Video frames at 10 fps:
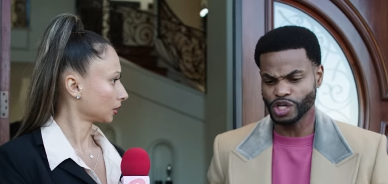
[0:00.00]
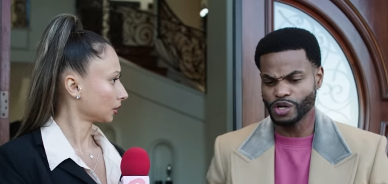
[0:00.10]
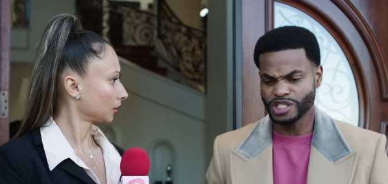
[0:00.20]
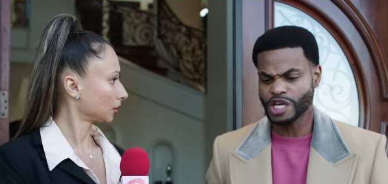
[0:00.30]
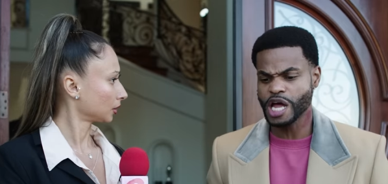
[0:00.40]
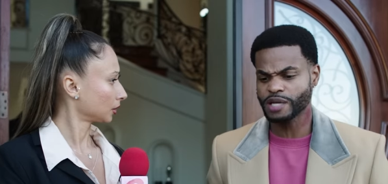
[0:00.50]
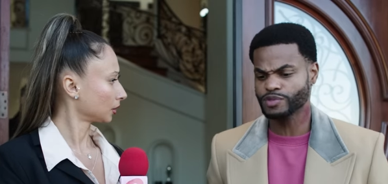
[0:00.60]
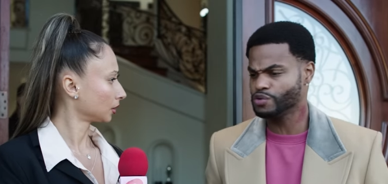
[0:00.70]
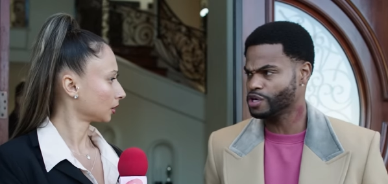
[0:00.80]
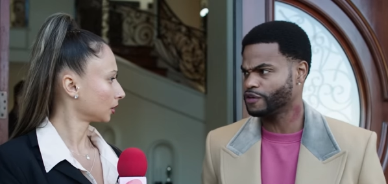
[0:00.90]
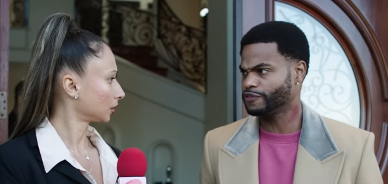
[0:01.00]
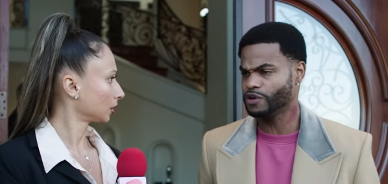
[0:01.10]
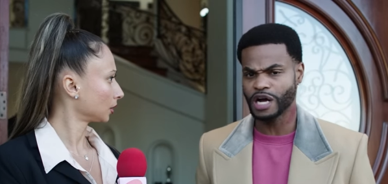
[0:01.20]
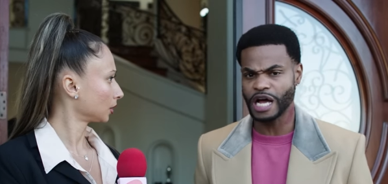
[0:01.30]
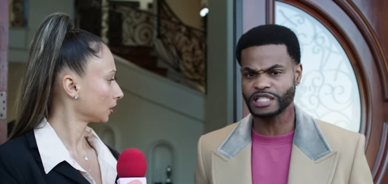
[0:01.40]
Speaker 1: what's all these condoms doing on the
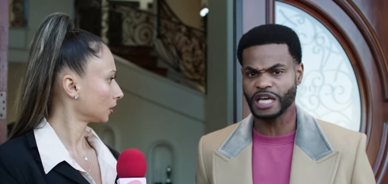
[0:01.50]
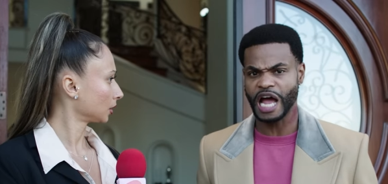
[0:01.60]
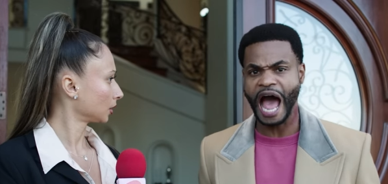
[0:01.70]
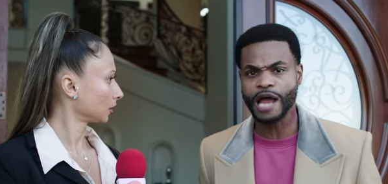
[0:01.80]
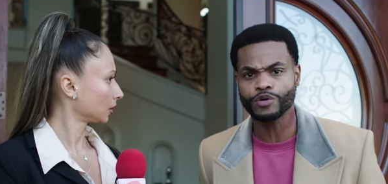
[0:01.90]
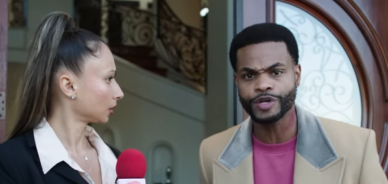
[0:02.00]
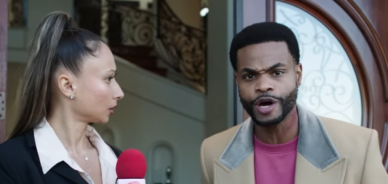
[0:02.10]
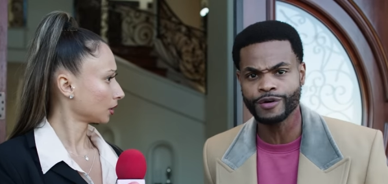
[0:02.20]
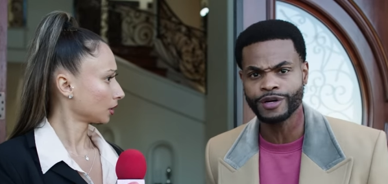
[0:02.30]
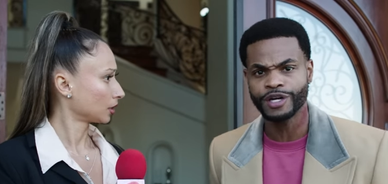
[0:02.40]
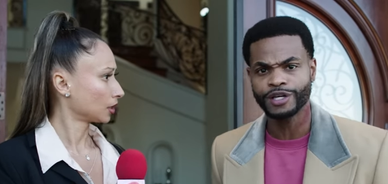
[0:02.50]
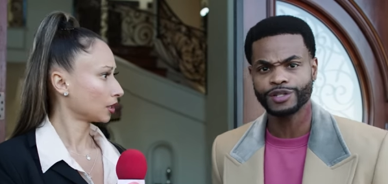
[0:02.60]
floor? I said, I don't know.